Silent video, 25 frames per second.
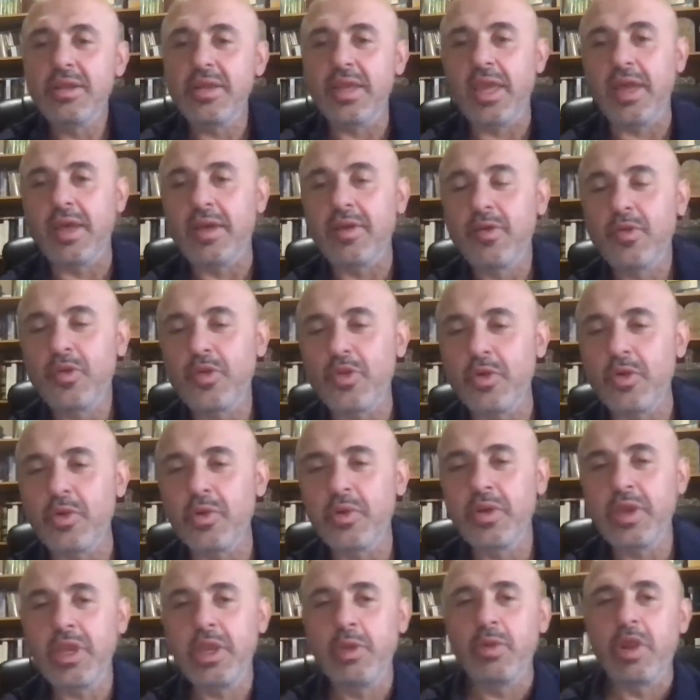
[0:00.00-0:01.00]
Yeah.
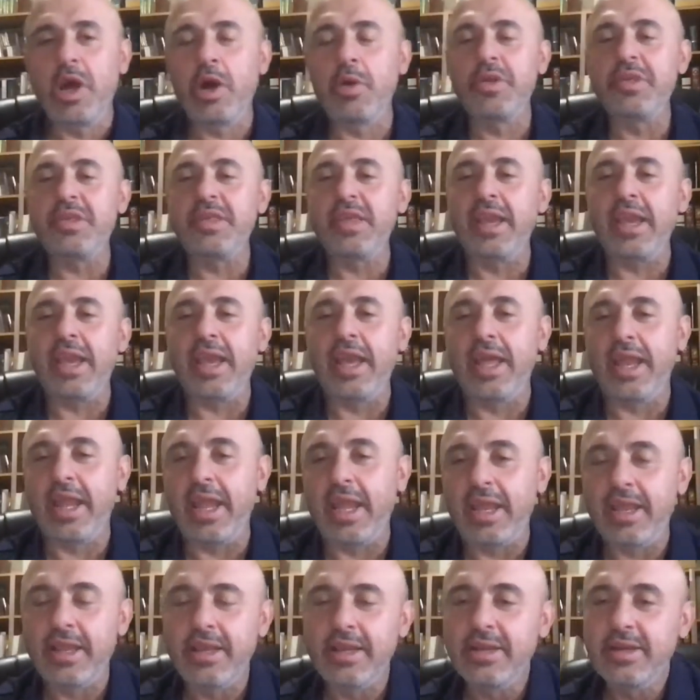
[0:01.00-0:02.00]
So he would always say,
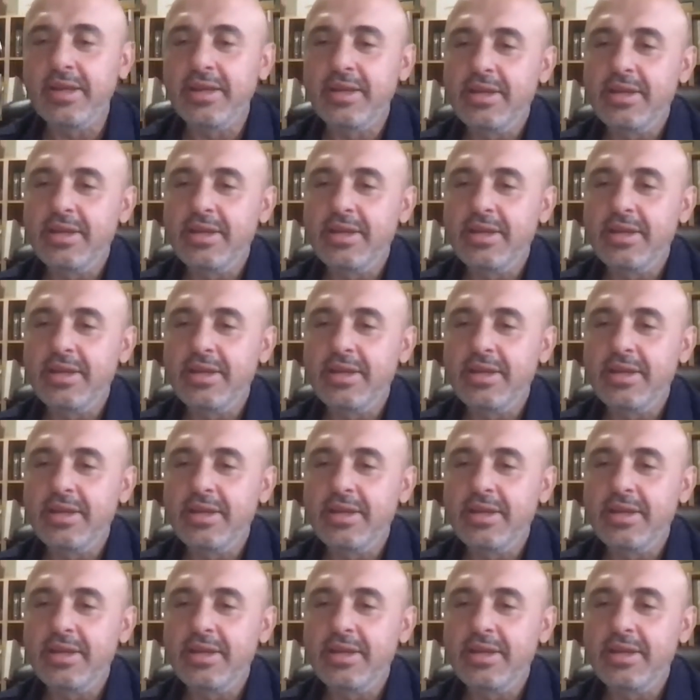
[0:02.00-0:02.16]
Ere.